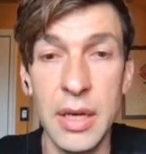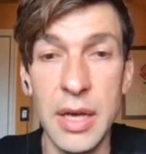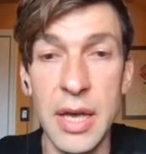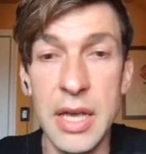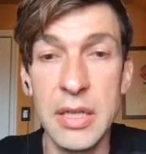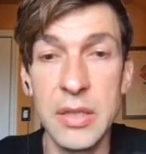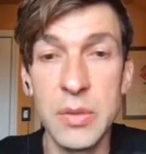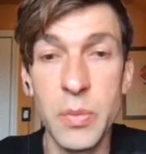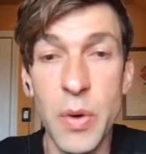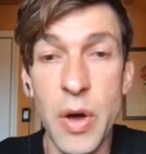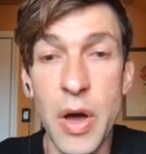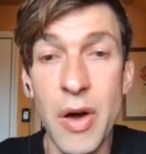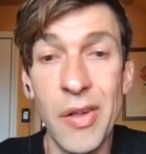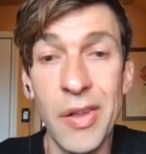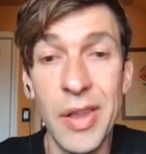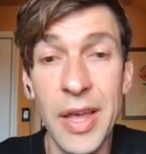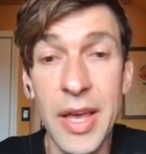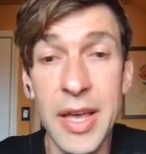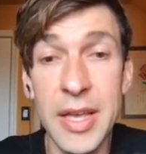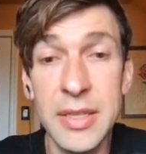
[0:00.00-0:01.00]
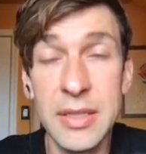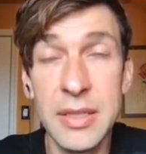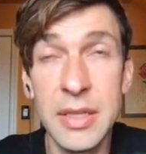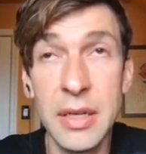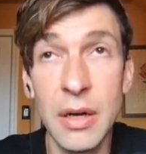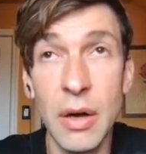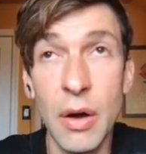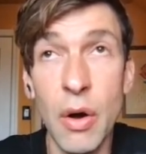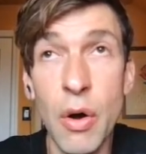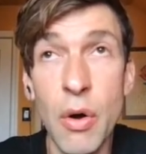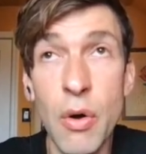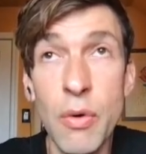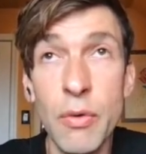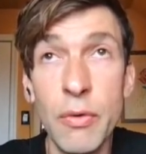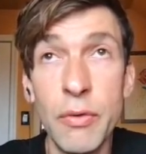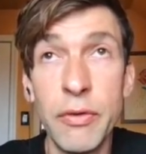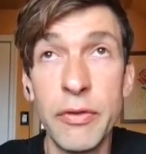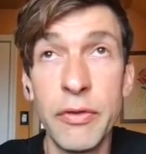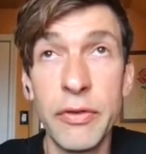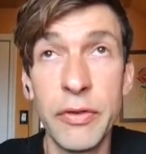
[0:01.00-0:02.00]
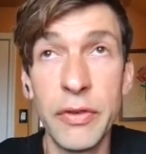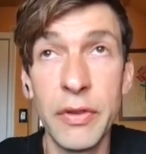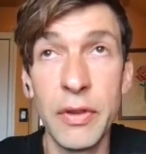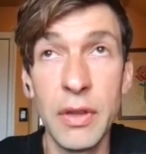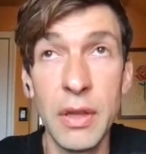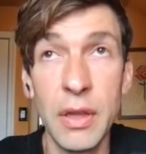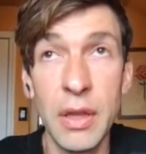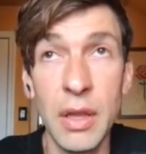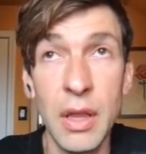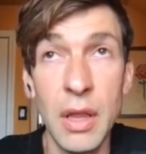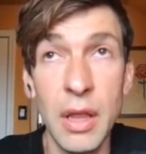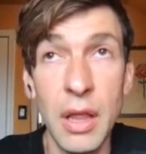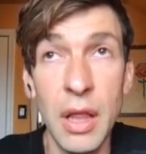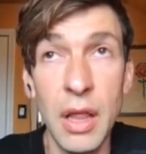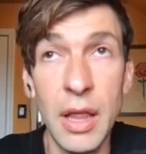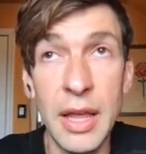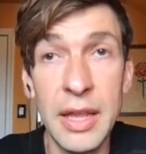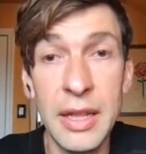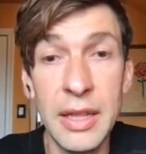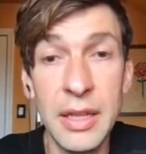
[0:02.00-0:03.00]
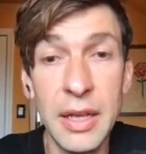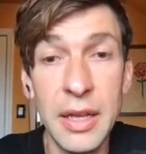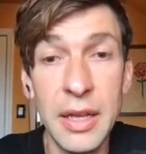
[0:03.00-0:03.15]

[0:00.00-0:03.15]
as well as the oath and